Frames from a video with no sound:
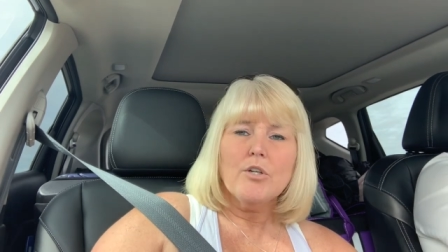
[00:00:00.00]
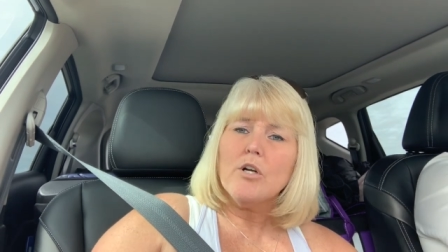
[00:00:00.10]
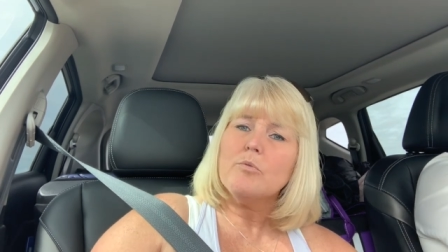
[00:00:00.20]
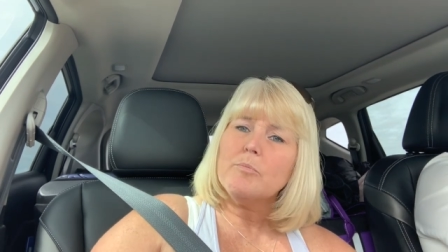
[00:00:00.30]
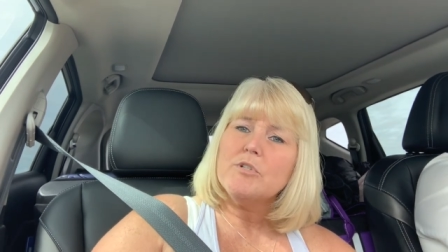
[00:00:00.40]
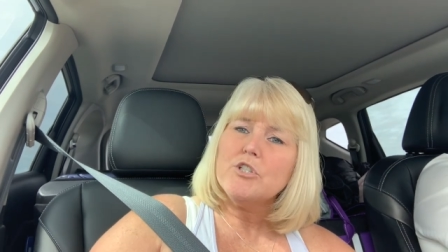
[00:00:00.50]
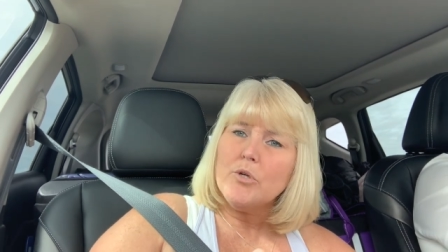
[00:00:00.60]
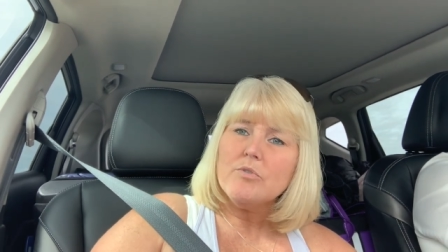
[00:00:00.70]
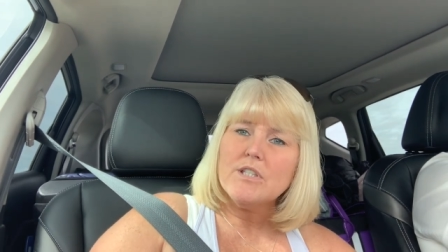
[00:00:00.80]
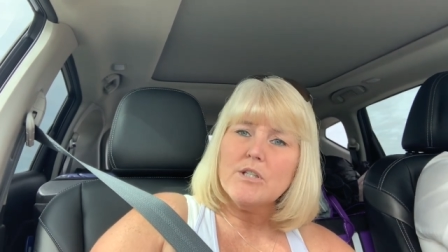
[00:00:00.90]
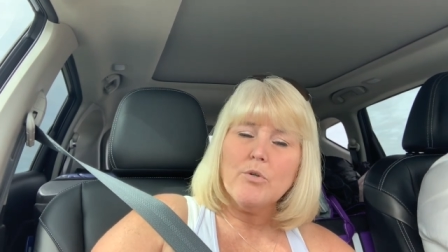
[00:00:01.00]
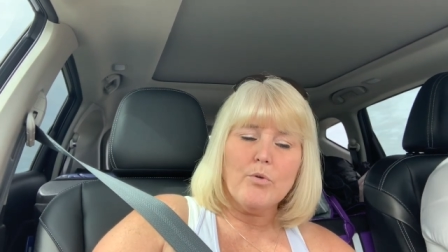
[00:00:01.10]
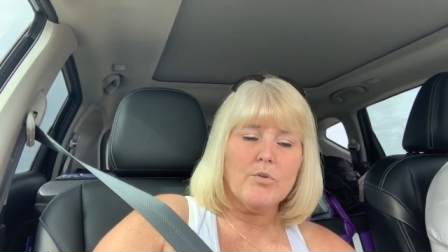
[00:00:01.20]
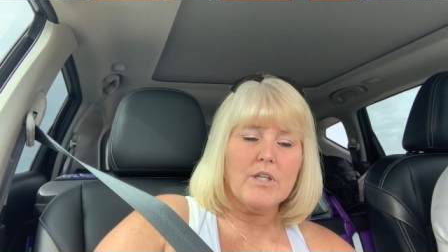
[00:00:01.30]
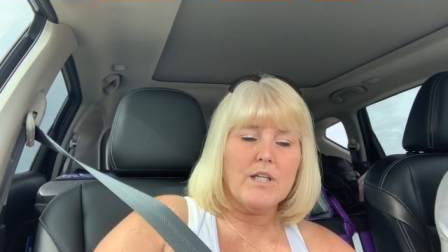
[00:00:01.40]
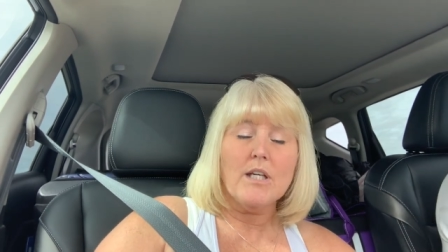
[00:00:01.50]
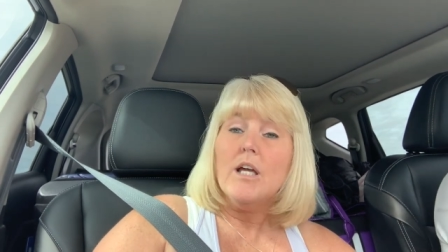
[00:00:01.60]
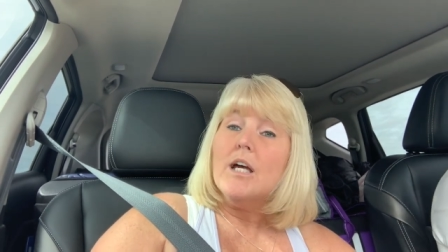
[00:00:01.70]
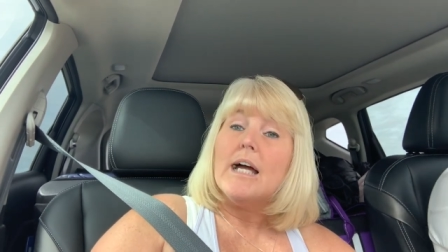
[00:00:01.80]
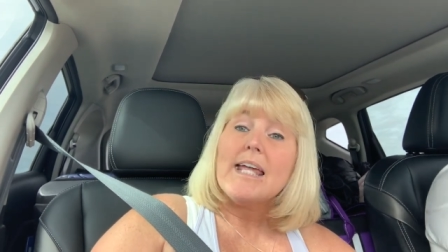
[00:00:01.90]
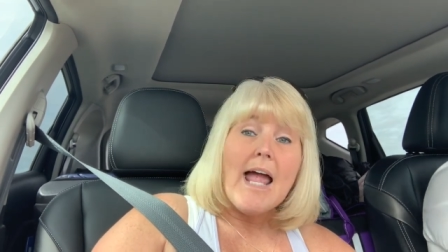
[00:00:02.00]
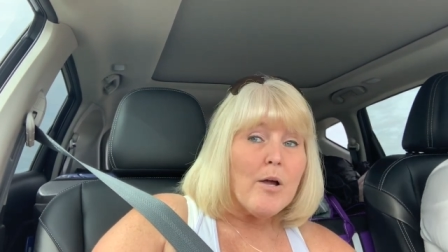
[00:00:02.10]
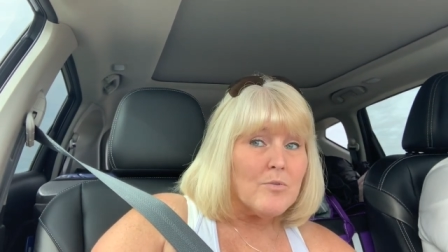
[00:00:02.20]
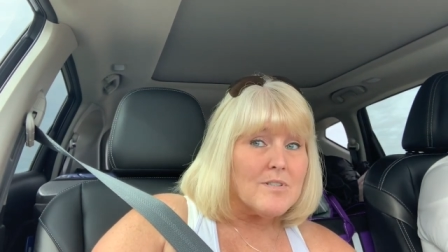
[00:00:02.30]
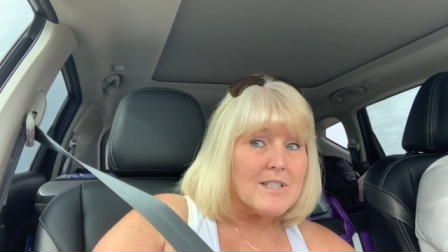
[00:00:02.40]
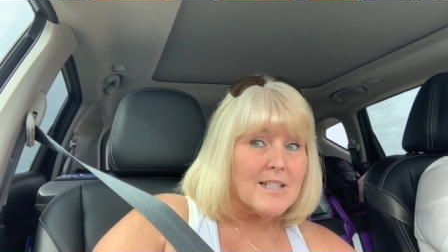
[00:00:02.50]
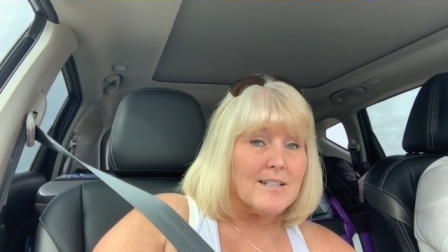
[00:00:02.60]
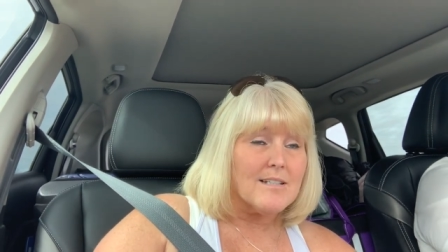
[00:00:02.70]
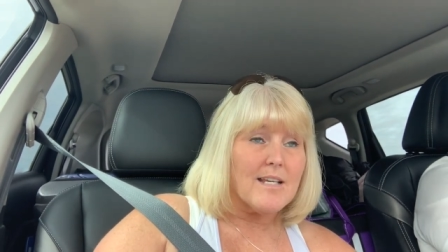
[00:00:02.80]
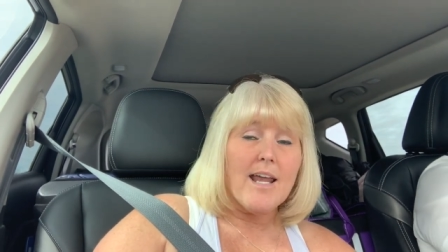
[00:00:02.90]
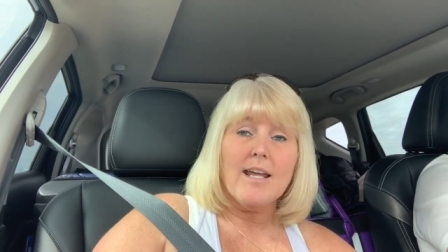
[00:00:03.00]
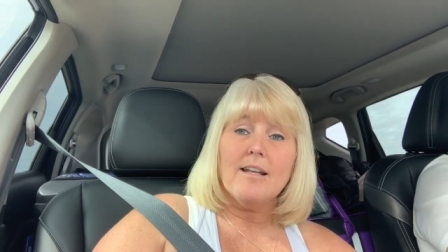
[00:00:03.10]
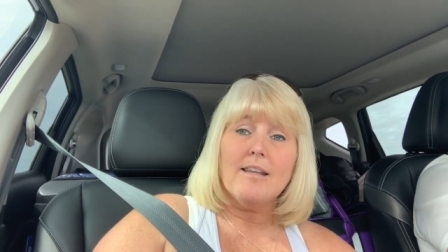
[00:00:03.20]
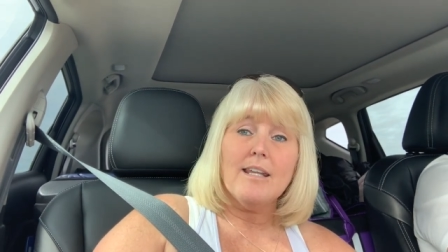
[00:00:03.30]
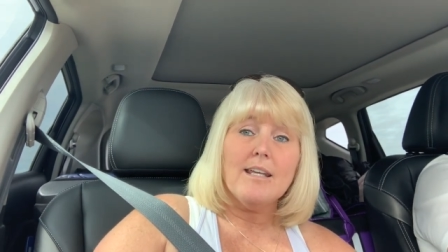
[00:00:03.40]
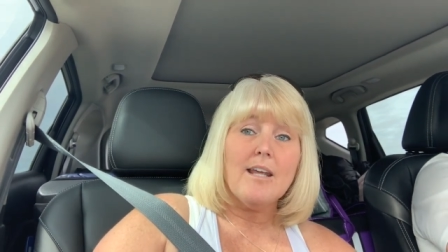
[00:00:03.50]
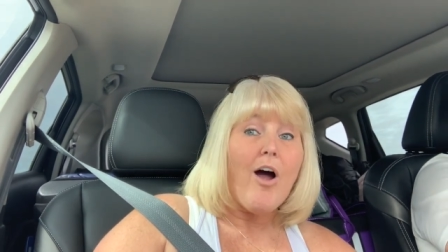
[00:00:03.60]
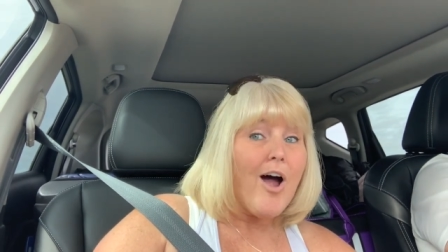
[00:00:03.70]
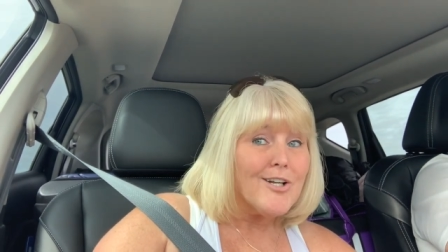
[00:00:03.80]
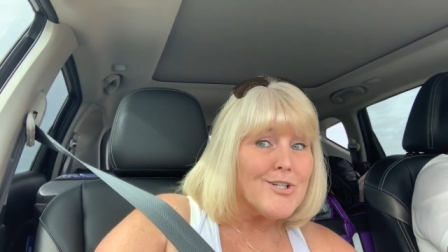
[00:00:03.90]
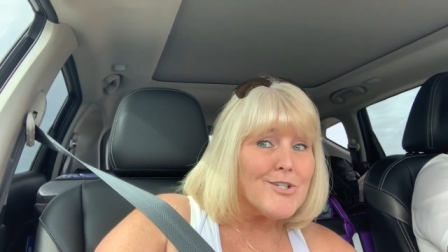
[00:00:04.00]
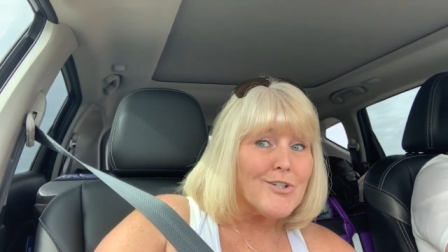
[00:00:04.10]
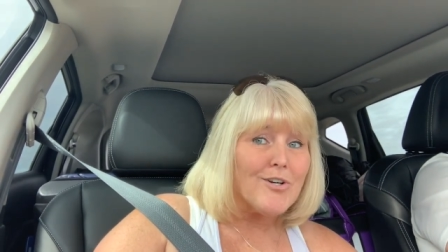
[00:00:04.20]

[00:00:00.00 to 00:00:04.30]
yard work, but you don't see who the accountant is and the auditor